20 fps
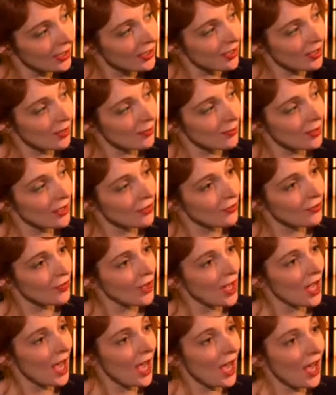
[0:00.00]
in terms of
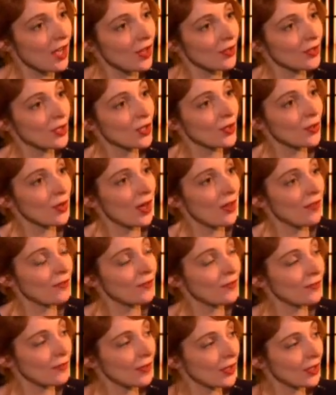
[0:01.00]
how to have
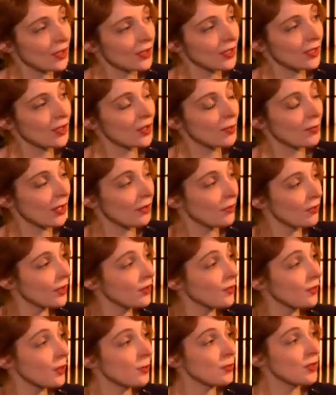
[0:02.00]
fun, to make
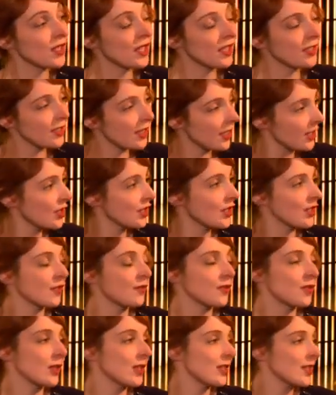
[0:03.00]
fun of representations
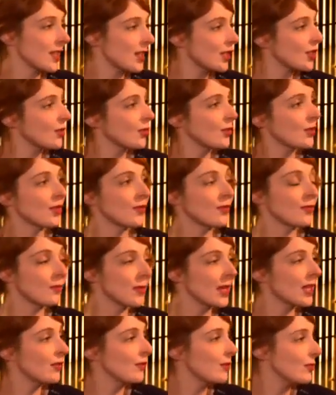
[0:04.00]
of transsexuals, of
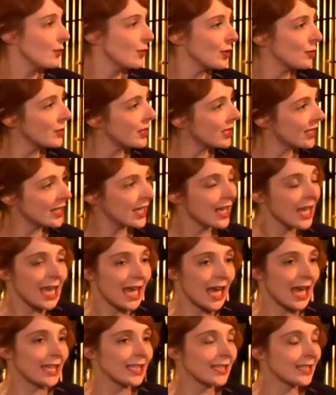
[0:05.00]
men and women,
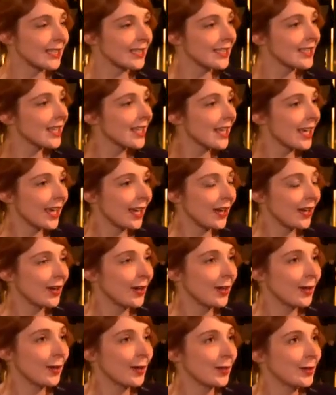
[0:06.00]
and
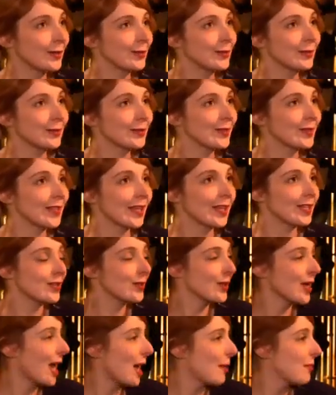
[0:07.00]

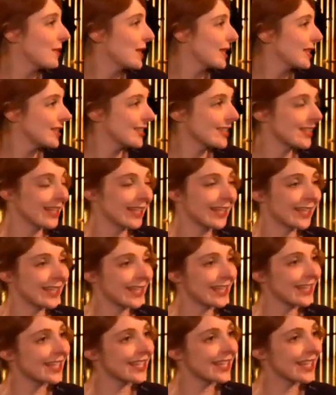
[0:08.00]
sexual habits.
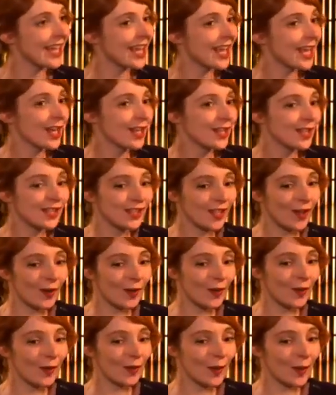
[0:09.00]
And
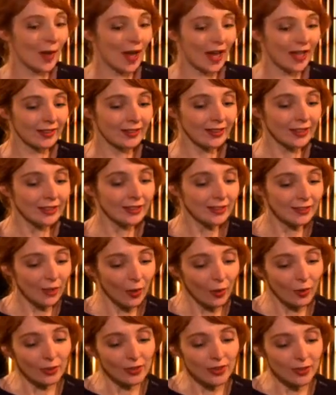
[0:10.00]
so I think
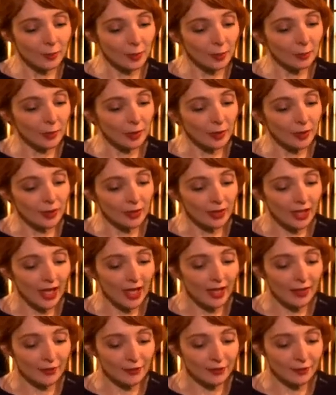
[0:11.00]
all these people
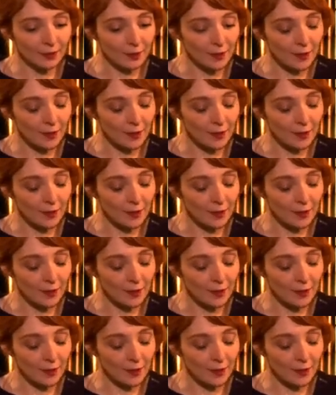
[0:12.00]
have,